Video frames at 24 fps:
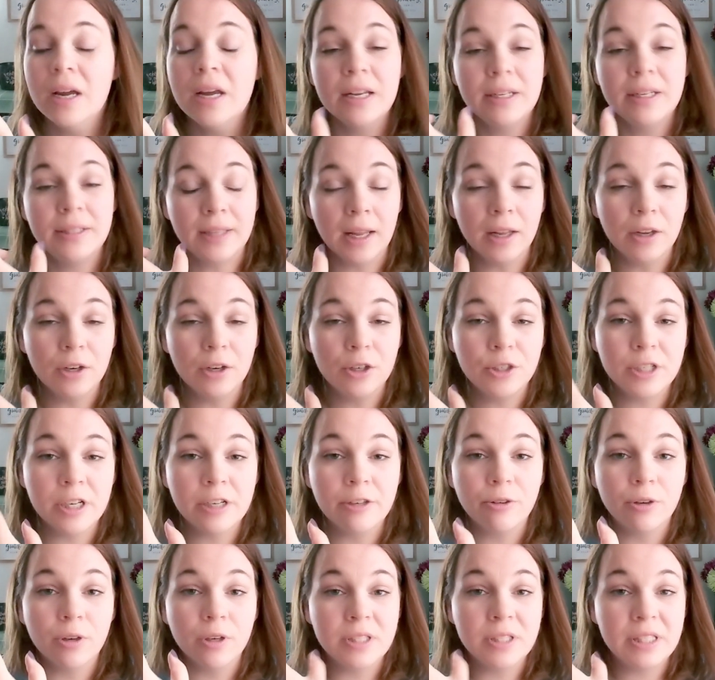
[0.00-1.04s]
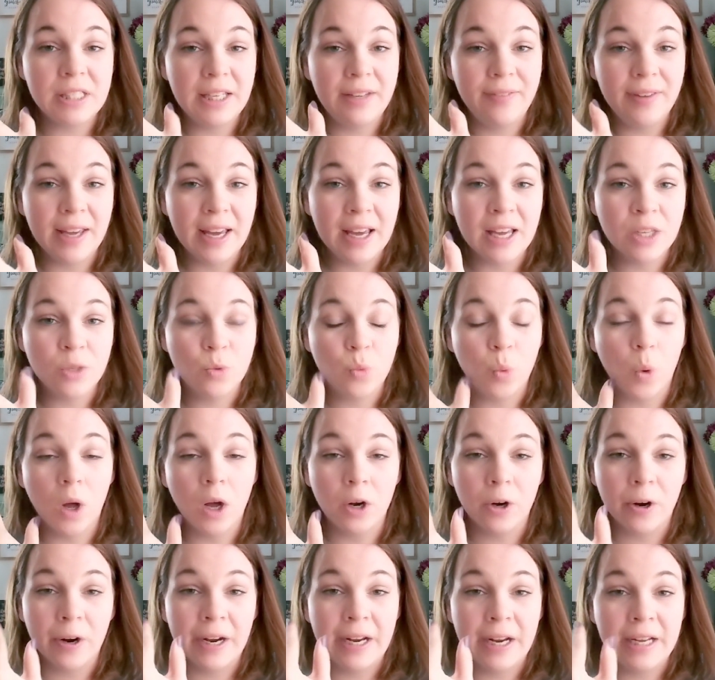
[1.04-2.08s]
Dollar General, CVS,
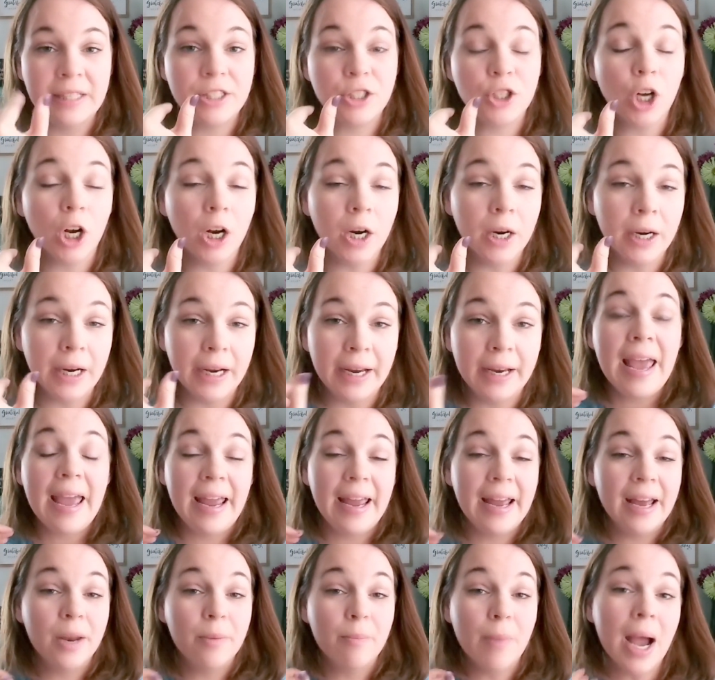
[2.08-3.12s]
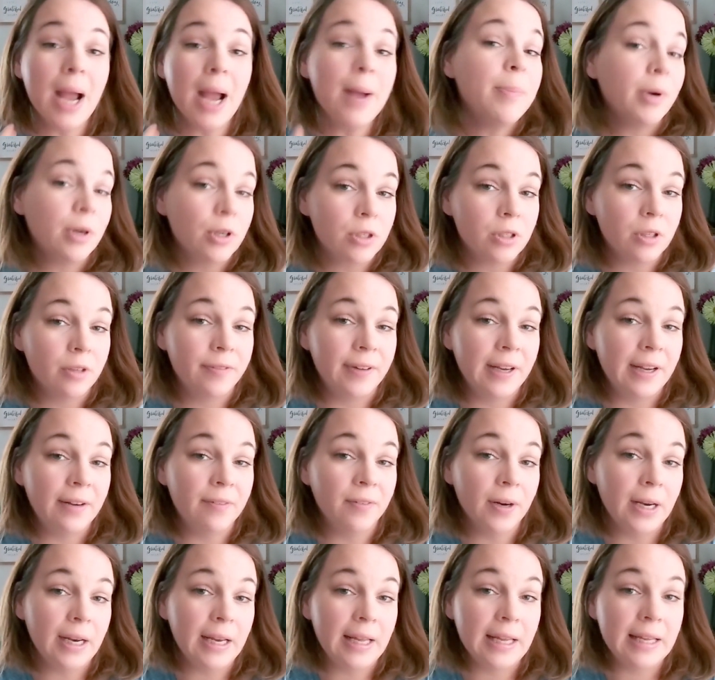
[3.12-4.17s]
Walgreens, Target, and my personal
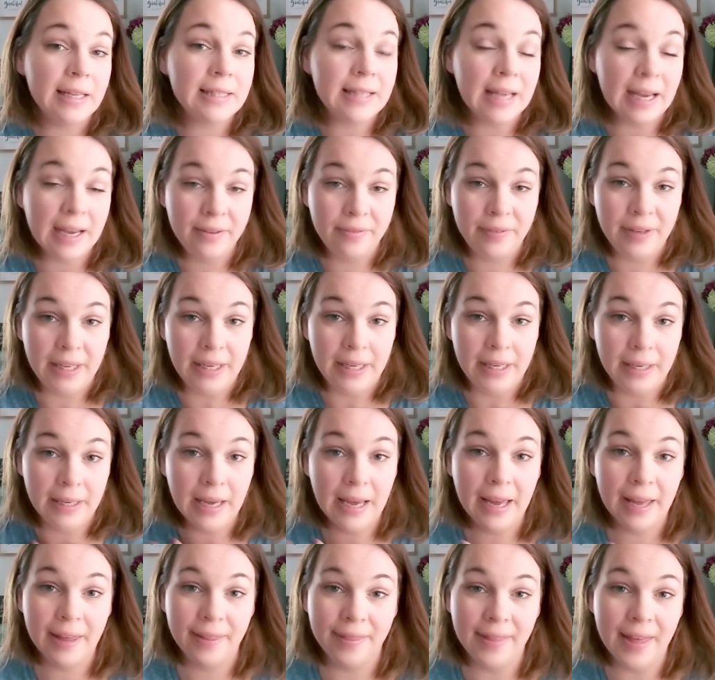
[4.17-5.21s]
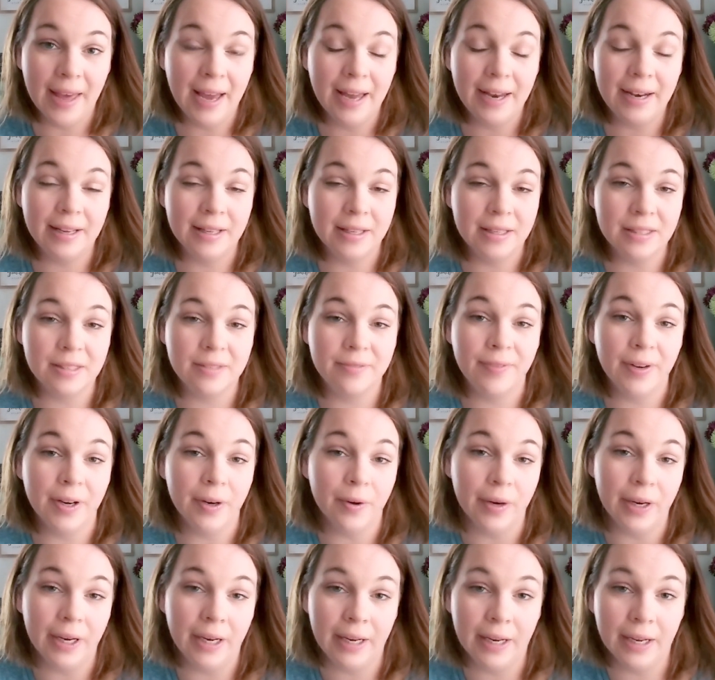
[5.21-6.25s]
favorite is Hy-Vee, and that is
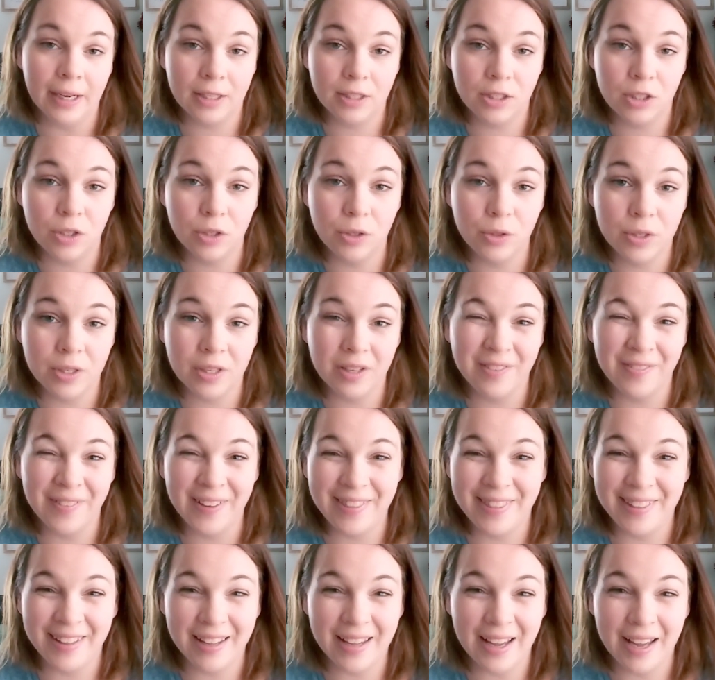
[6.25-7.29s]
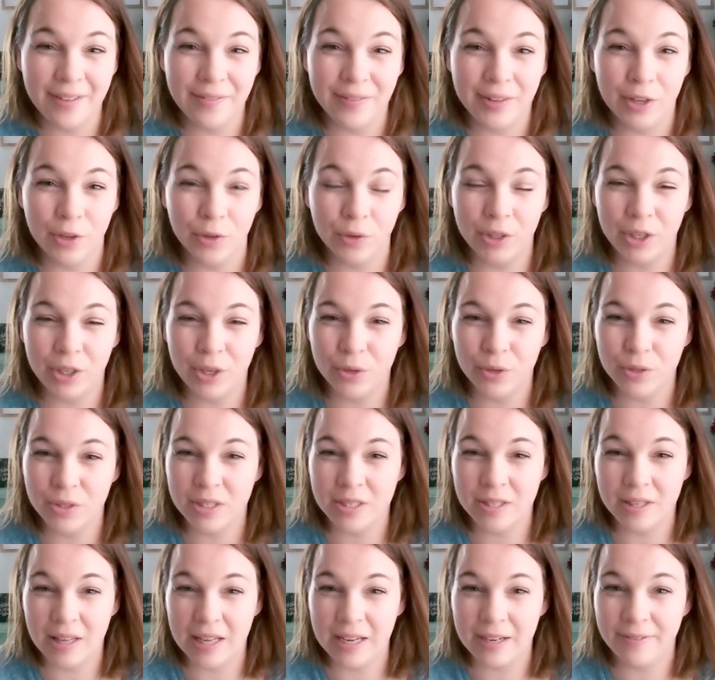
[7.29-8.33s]
very exclusive. I think Hy-Vee only goes
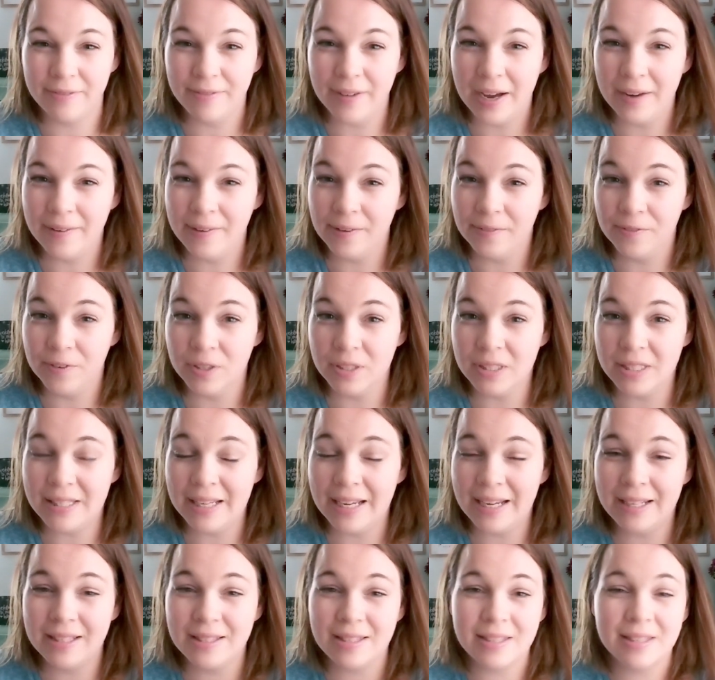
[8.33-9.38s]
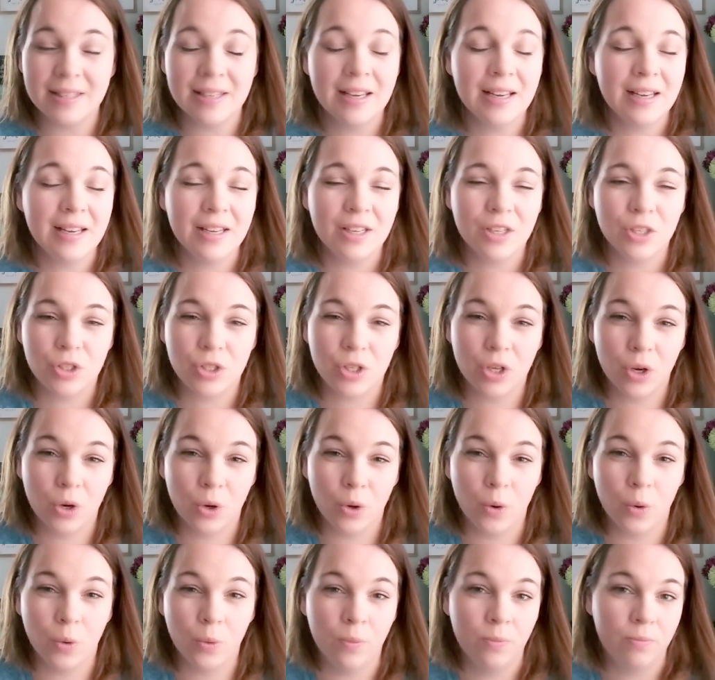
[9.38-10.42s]
into like 5 different states,
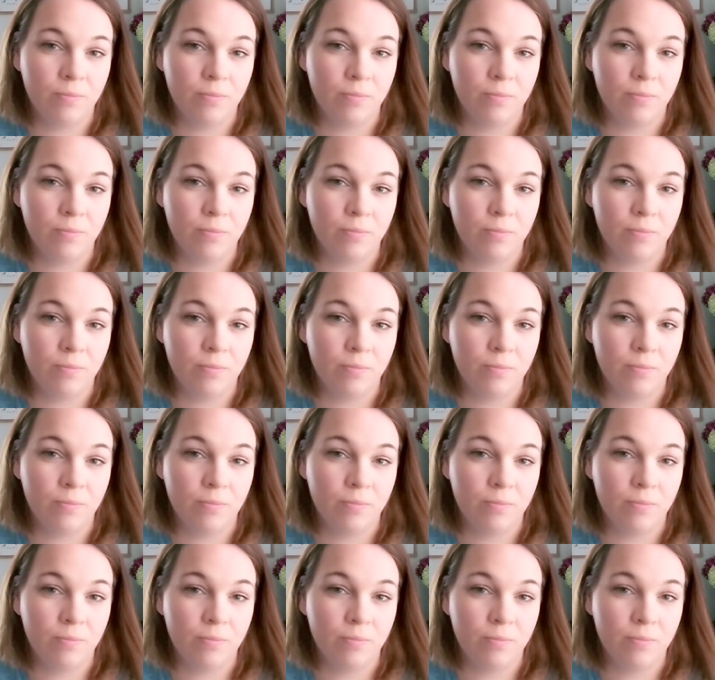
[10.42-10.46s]
so